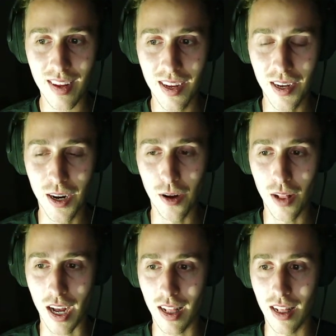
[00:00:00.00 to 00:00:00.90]

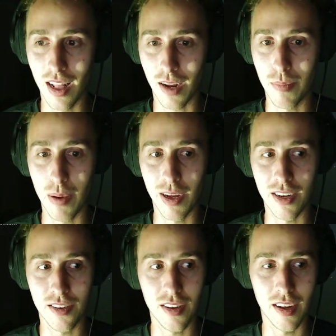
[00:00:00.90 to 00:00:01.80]
Like maybe
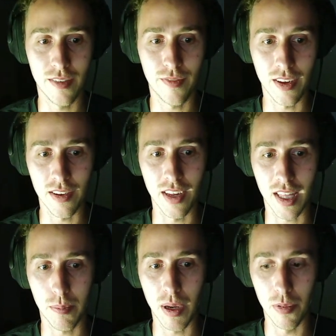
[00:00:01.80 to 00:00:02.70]
it feels like
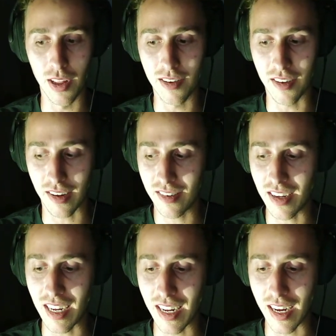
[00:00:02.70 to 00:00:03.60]
the people that
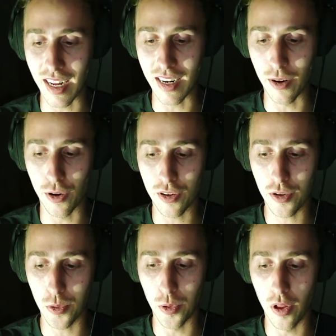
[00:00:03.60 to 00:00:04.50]
succeed in your
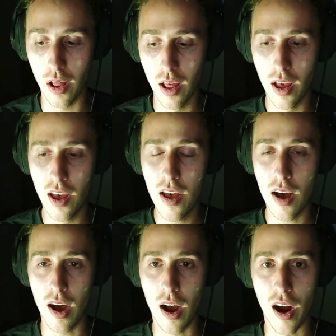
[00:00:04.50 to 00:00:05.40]
school
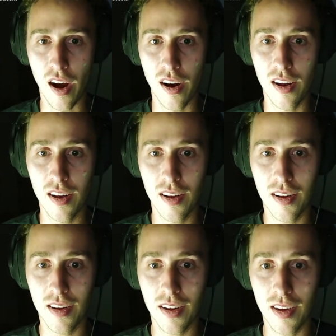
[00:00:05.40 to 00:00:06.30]
are,
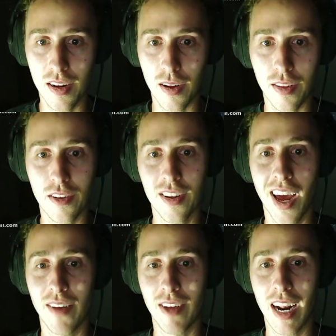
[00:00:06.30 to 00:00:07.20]
they're just
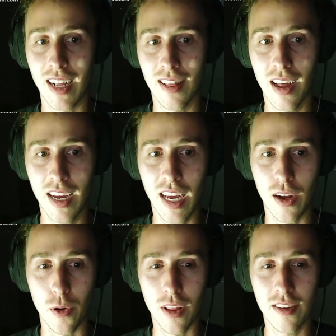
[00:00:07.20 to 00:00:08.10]
kind of getting lucky,
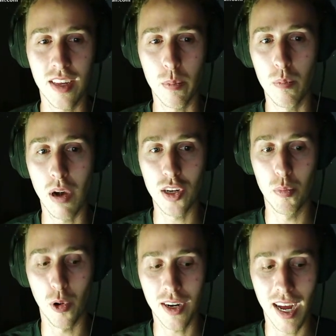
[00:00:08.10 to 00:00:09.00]
or they seem much
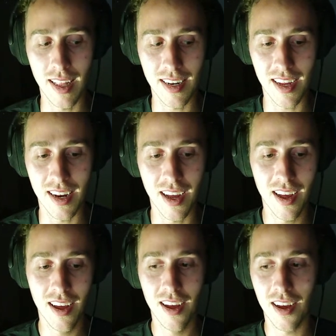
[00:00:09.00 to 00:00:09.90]
more talented,
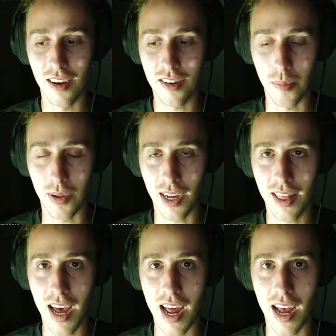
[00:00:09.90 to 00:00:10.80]
or something like
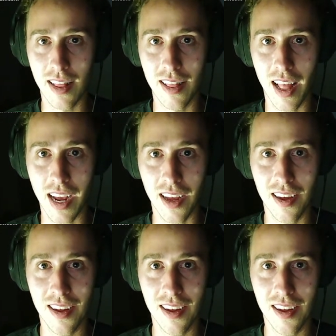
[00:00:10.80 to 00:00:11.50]
that. And like